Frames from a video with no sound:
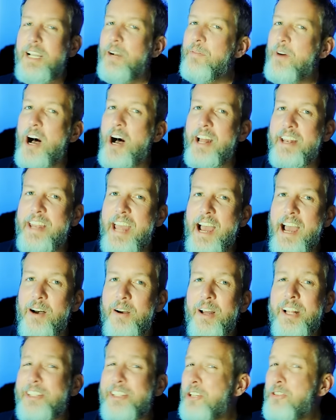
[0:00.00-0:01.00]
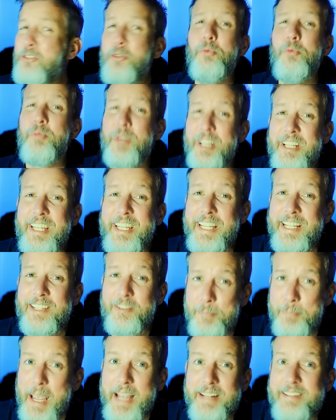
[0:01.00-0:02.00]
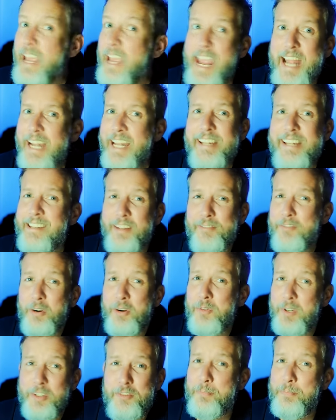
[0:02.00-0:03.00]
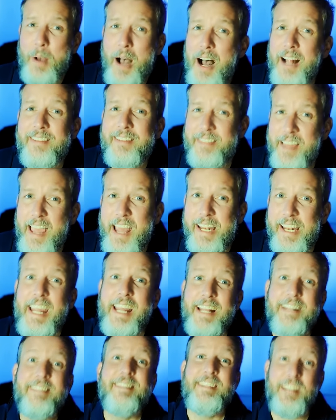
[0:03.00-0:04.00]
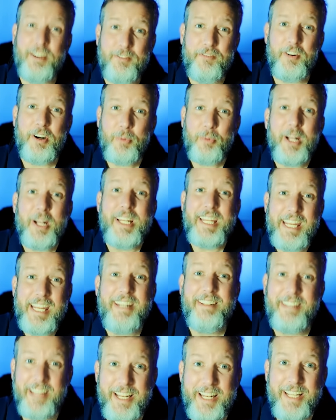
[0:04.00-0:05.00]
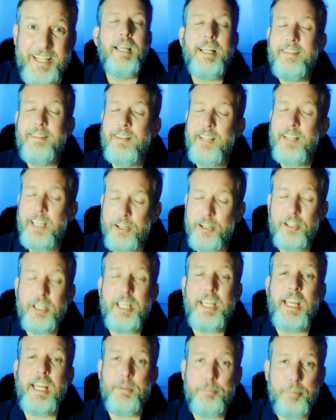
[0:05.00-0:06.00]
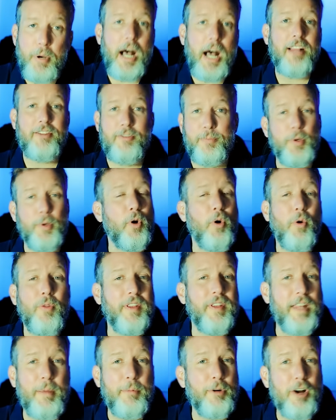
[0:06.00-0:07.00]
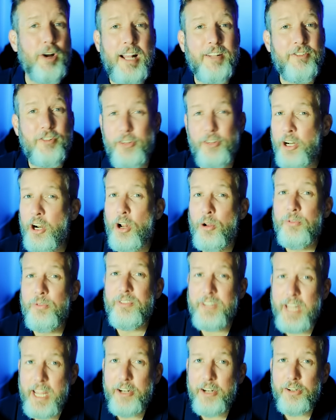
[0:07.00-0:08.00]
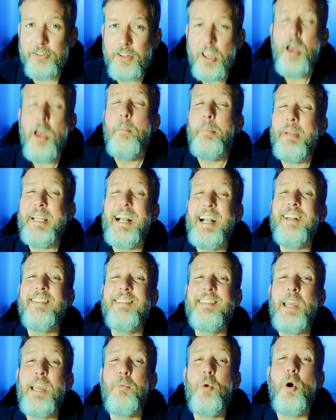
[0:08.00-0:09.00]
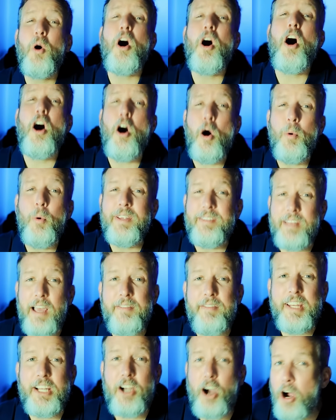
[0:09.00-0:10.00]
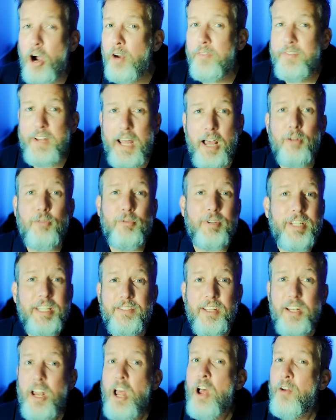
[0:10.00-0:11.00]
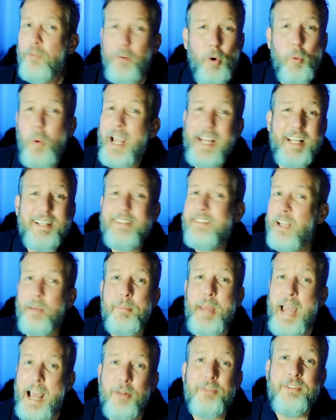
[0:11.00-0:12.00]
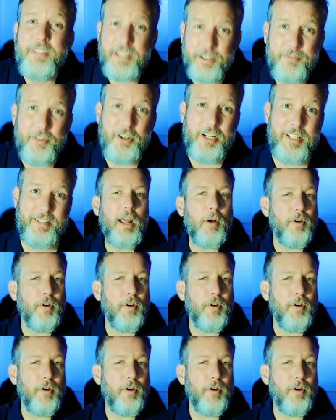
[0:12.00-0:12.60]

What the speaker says: Come on now, did you really expect any different response than it's different when he did it? It's literally impossible to hold the Democrats to their own standards because they will always have a carved out reason for why it's somehow different.